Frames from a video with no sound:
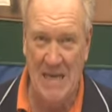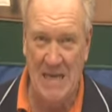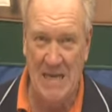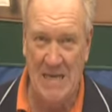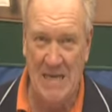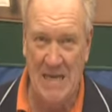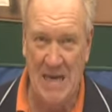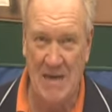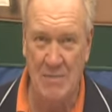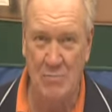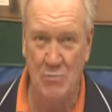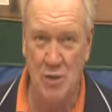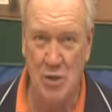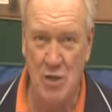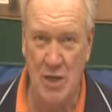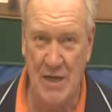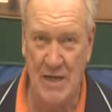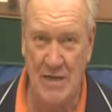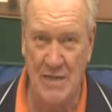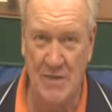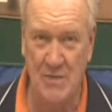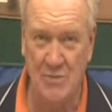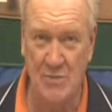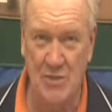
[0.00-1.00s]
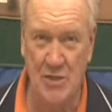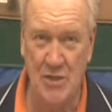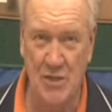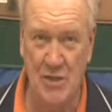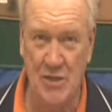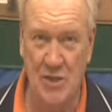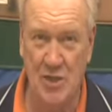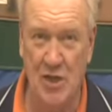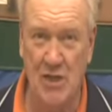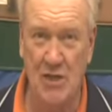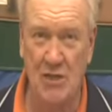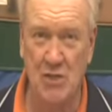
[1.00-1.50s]
Campbell County will
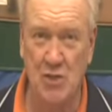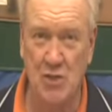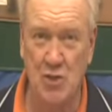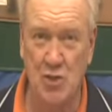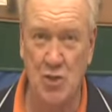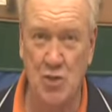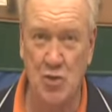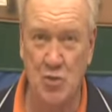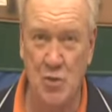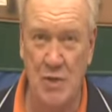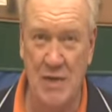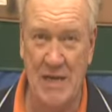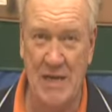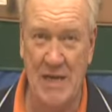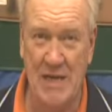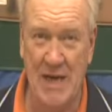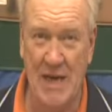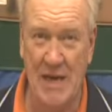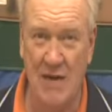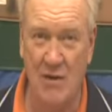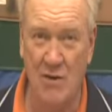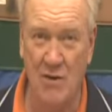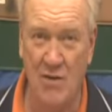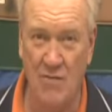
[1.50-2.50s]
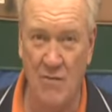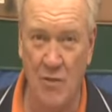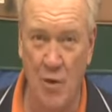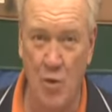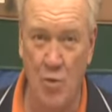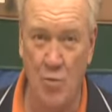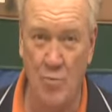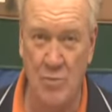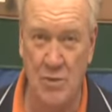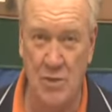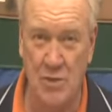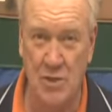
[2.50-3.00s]
conduct a street count of
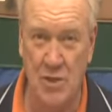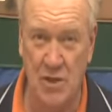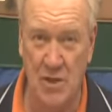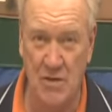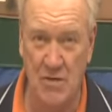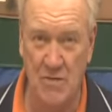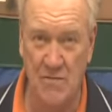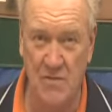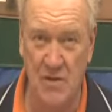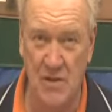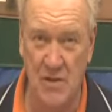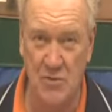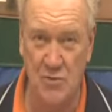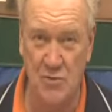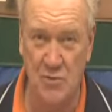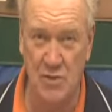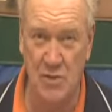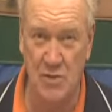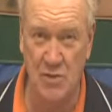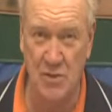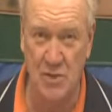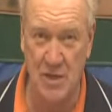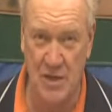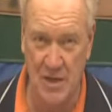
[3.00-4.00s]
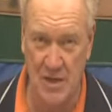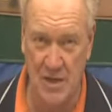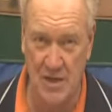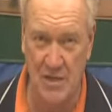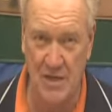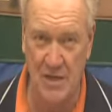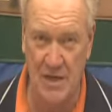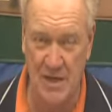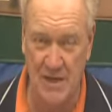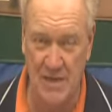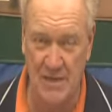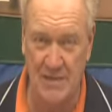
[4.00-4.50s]
homeless individuals in our
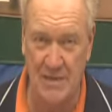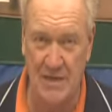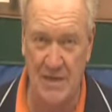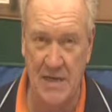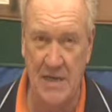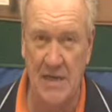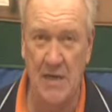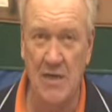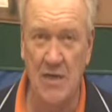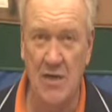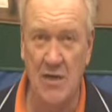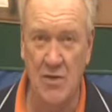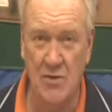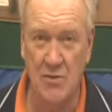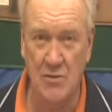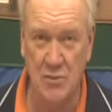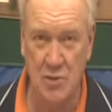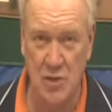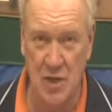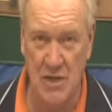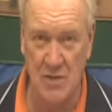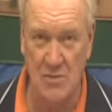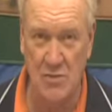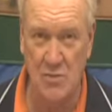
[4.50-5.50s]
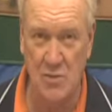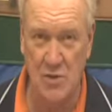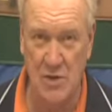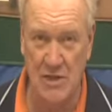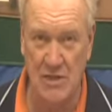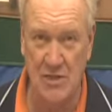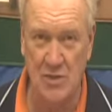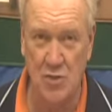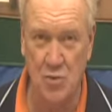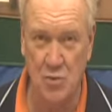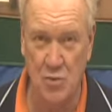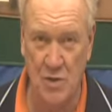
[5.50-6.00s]
county on
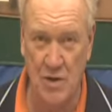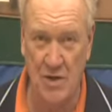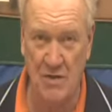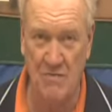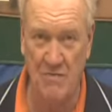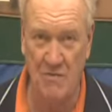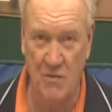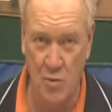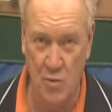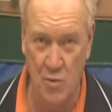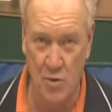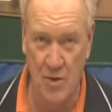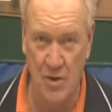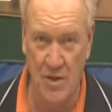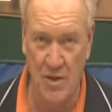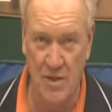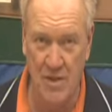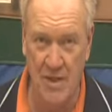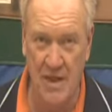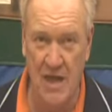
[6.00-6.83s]
January 24th.